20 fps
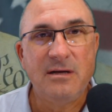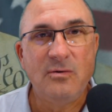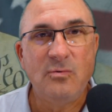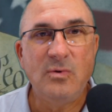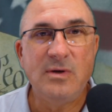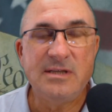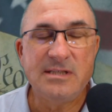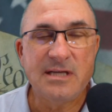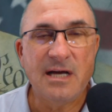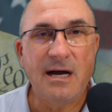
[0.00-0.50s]

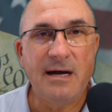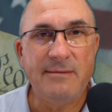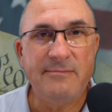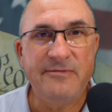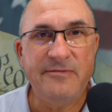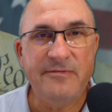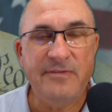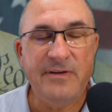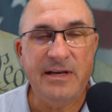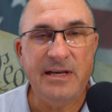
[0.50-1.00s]
when
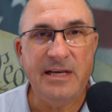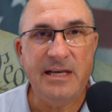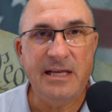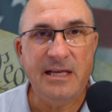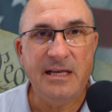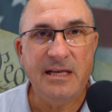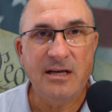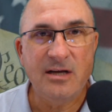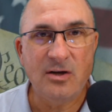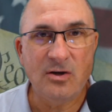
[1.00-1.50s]
Tom
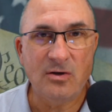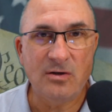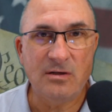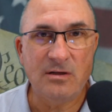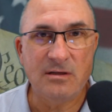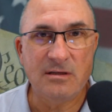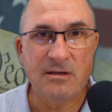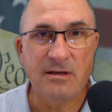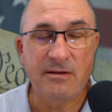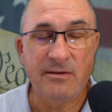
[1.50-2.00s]
Feeney
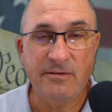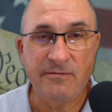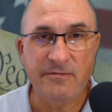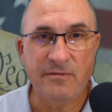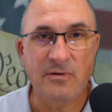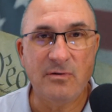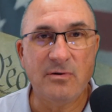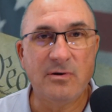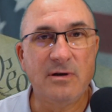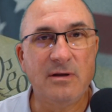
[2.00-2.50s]
called the
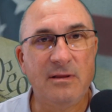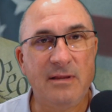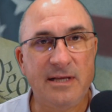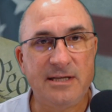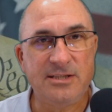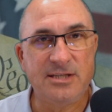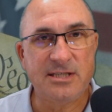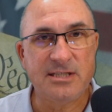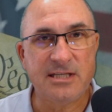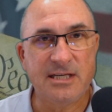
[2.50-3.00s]
Florida
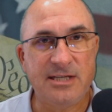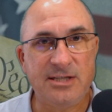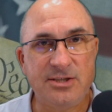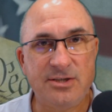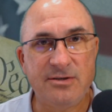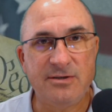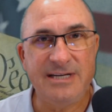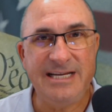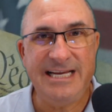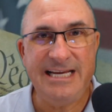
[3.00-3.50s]

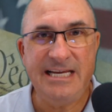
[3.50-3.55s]
legislature